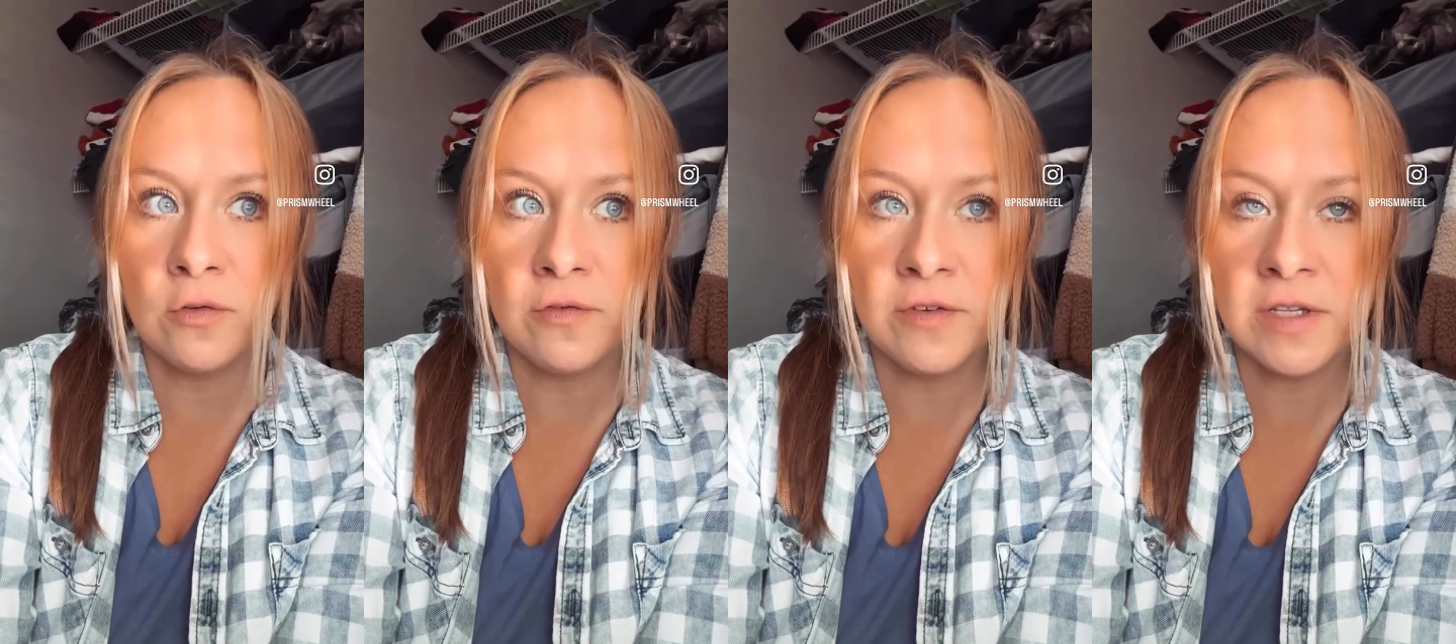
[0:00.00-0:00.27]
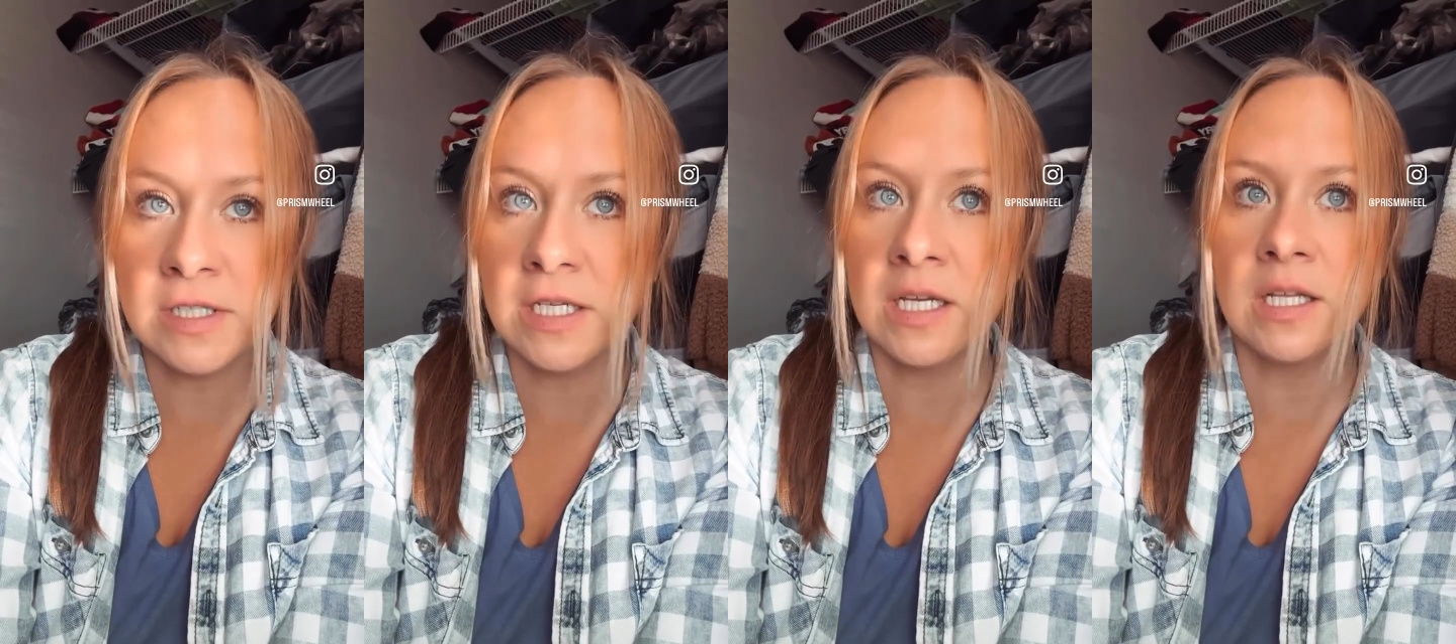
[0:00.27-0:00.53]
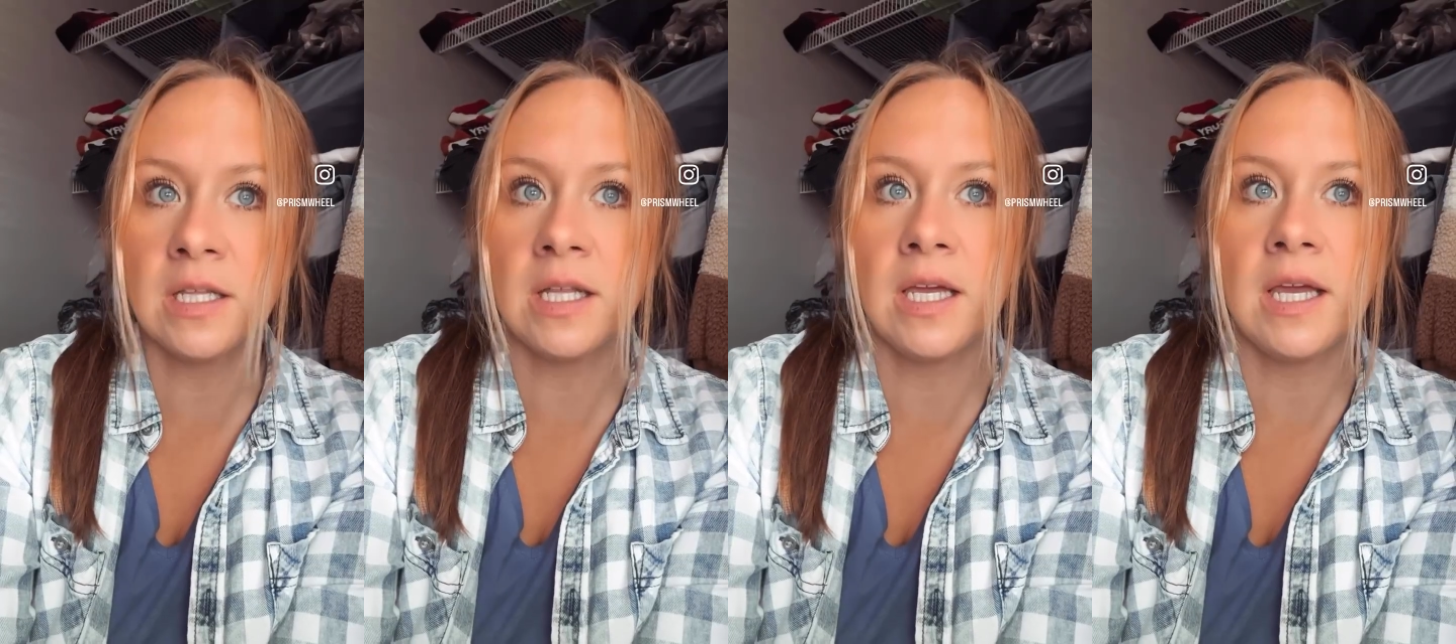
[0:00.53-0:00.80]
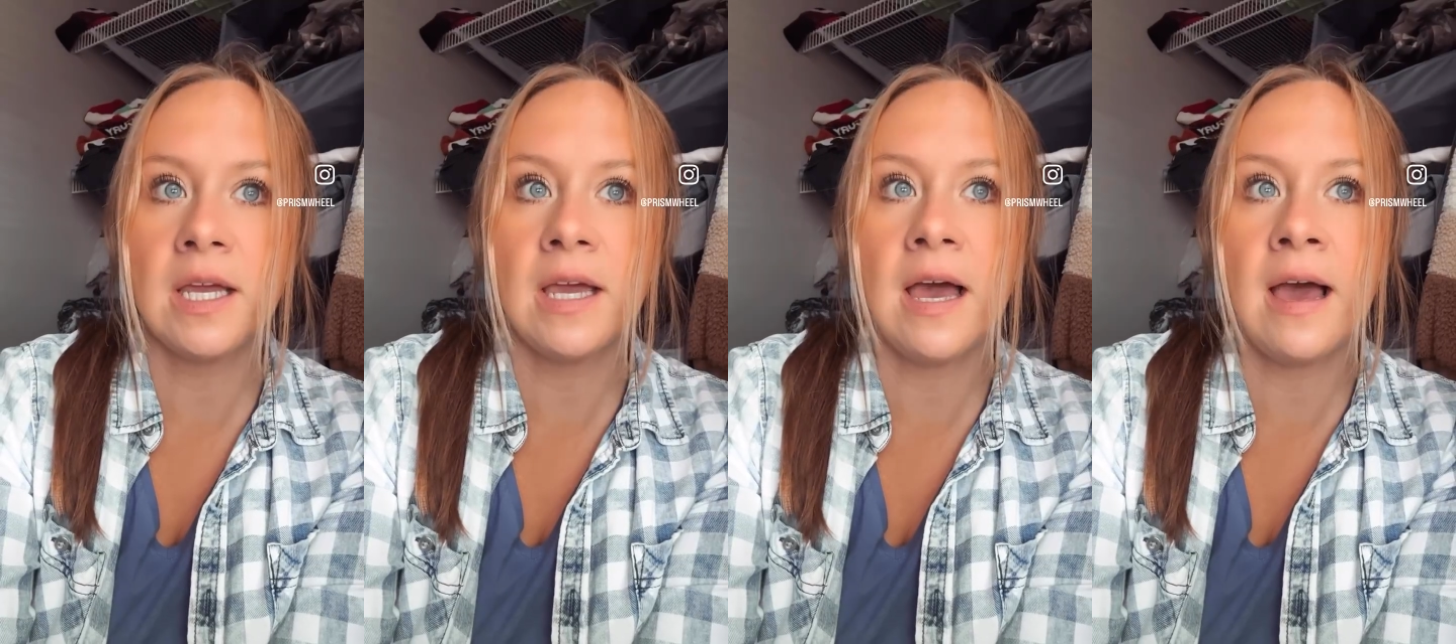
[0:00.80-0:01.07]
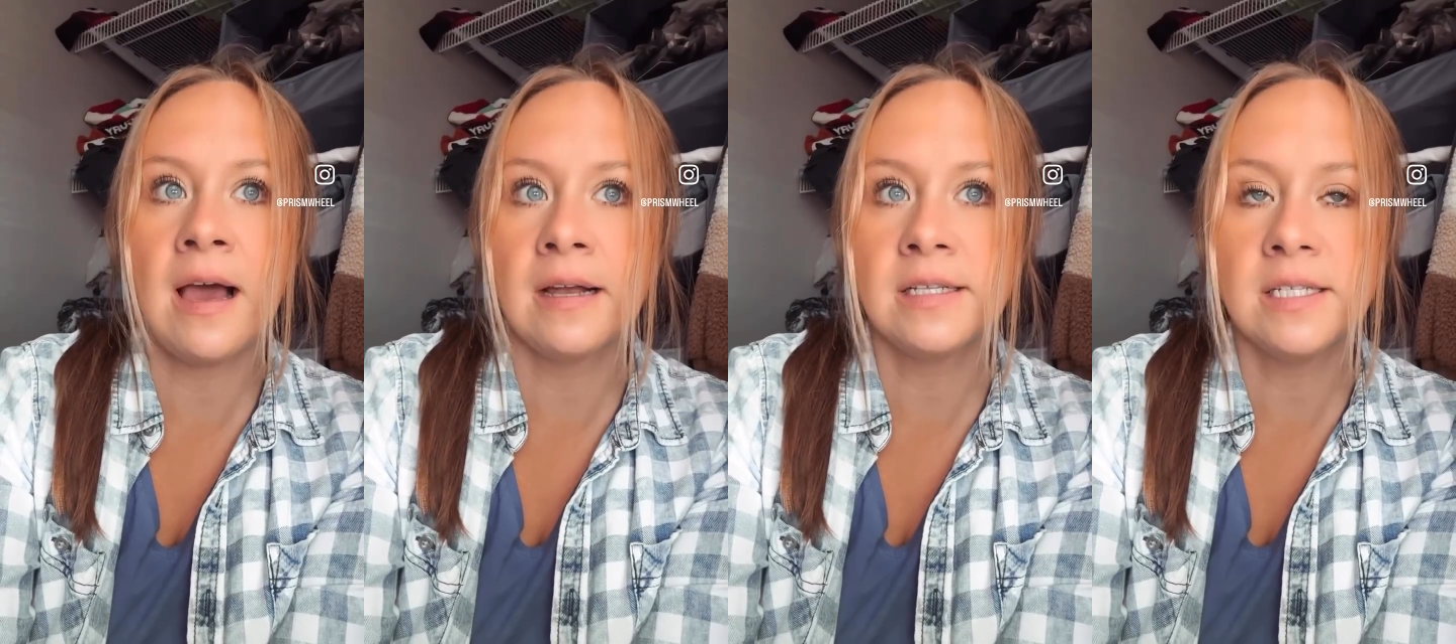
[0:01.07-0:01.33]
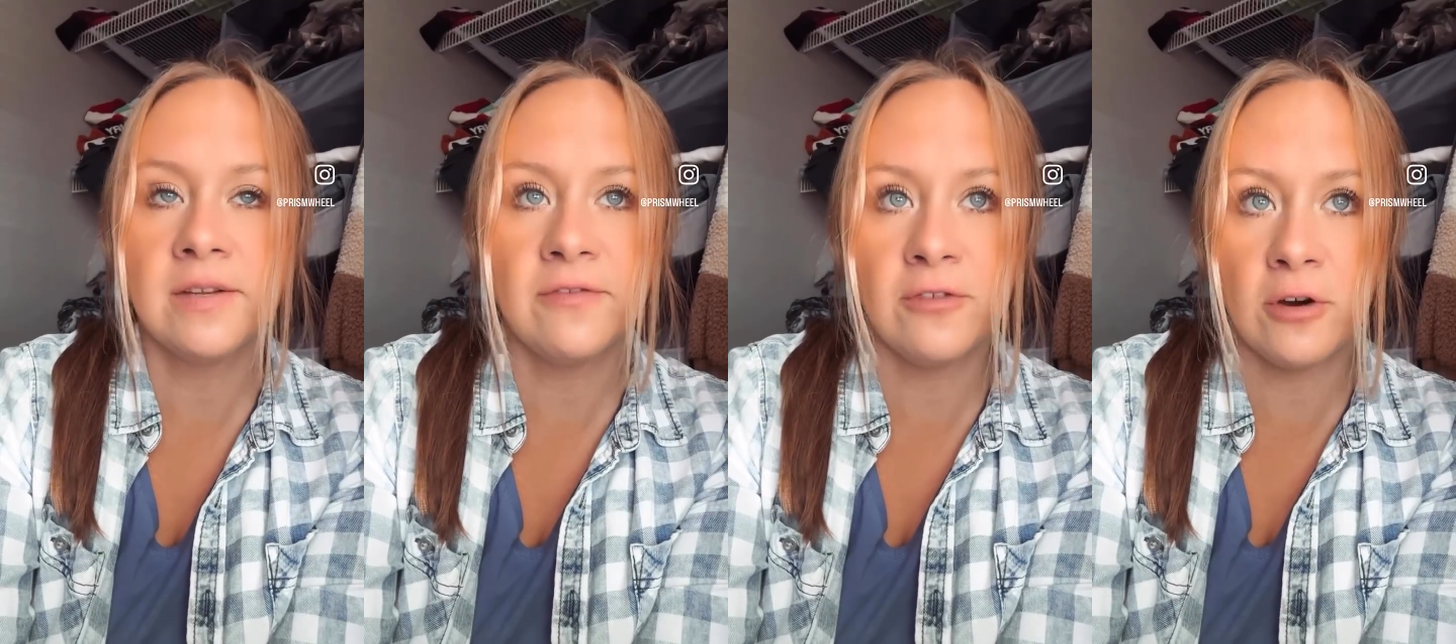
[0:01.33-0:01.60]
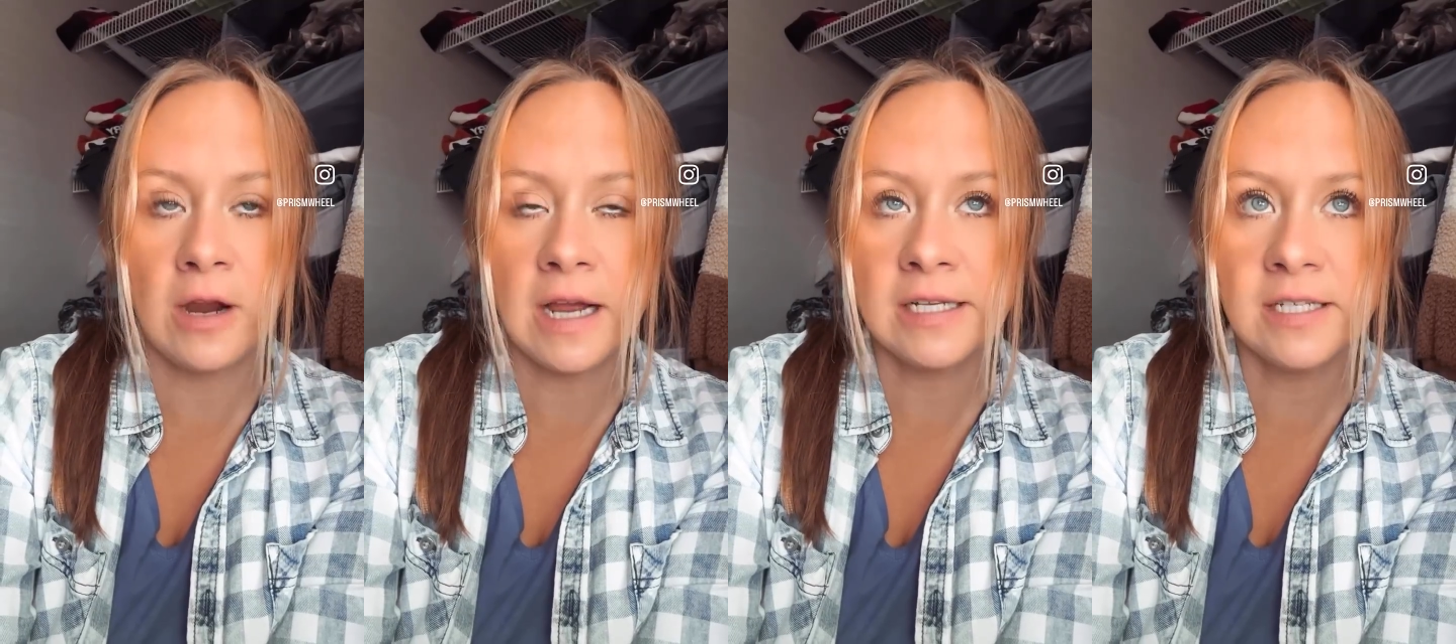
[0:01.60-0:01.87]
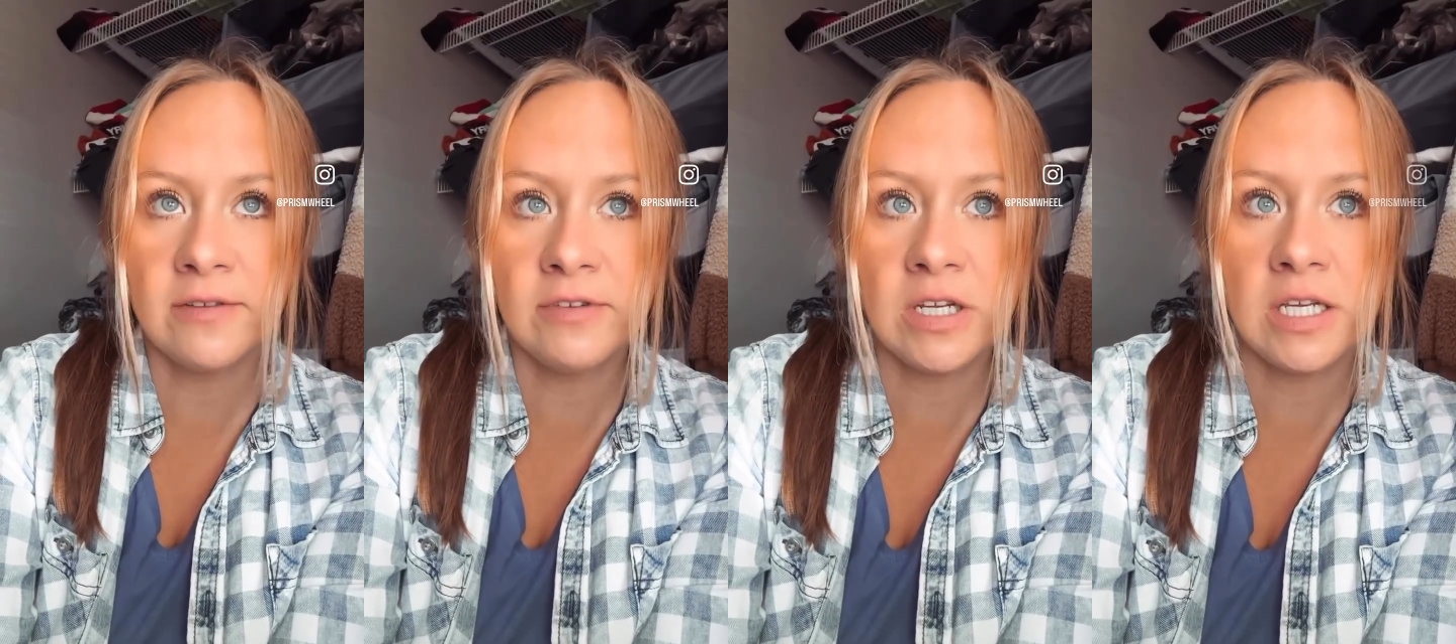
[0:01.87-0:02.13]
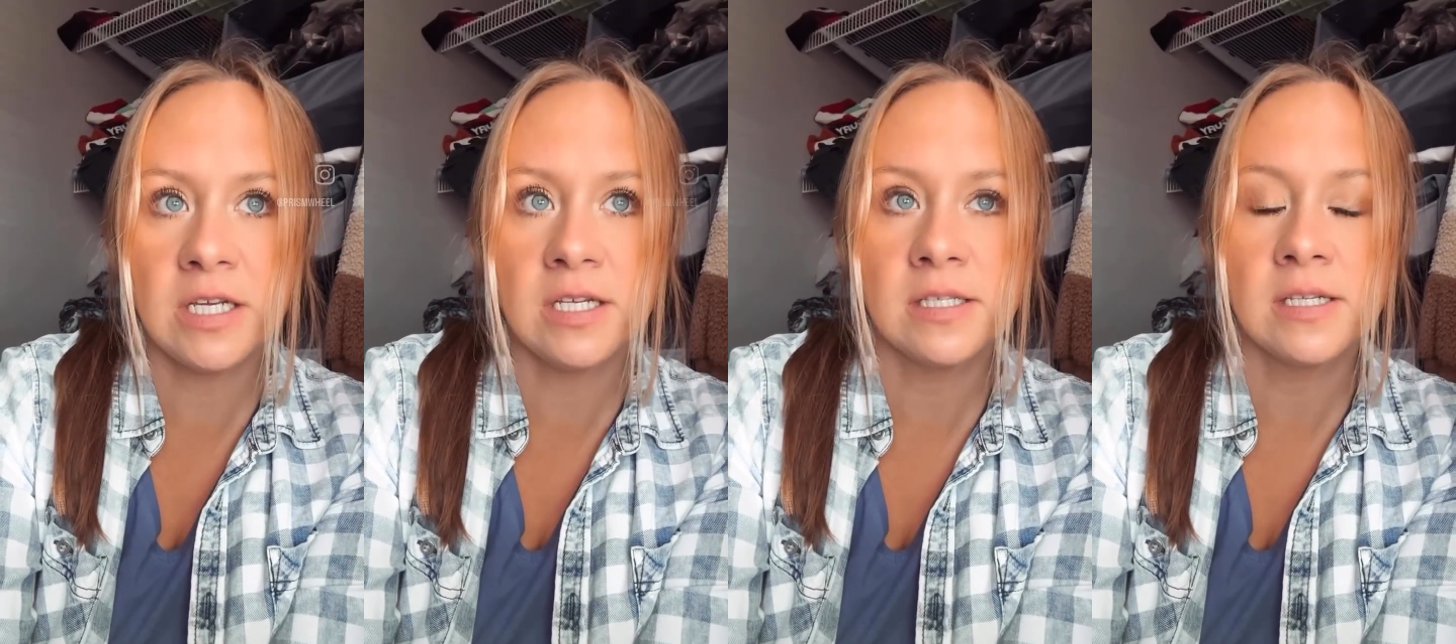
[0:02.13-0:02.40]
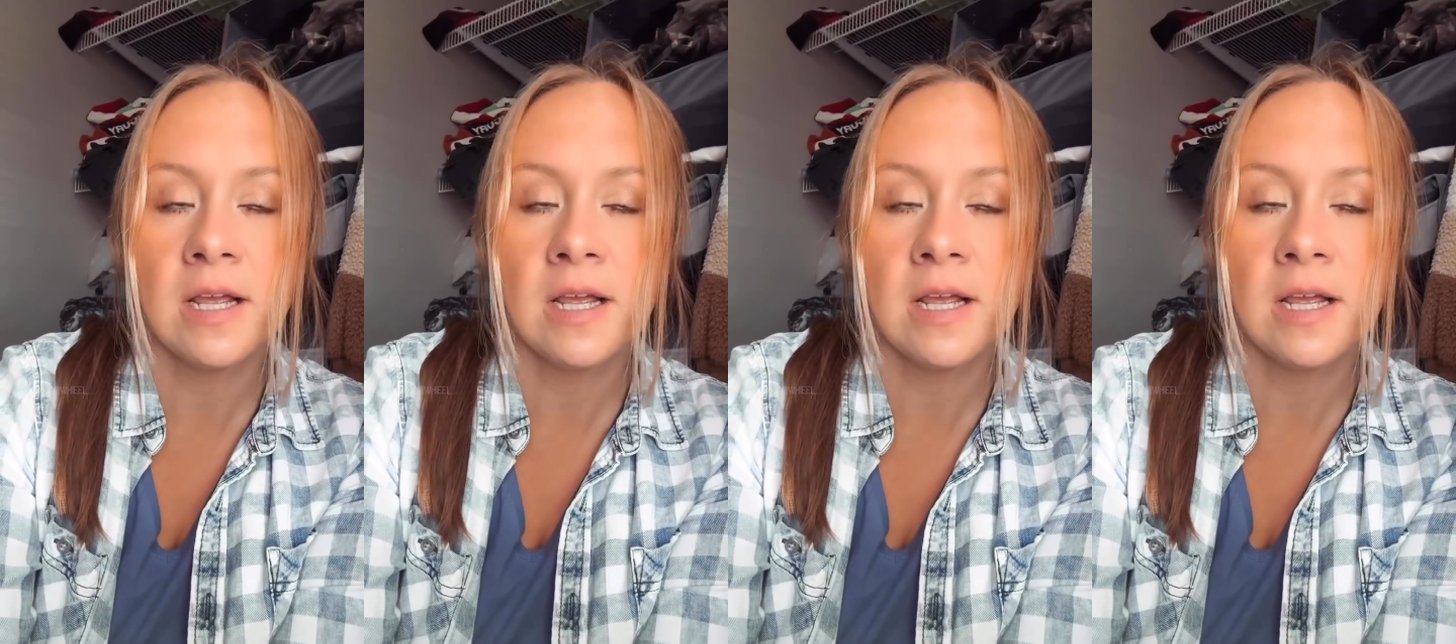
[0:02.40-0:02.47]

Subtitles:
physically for activities.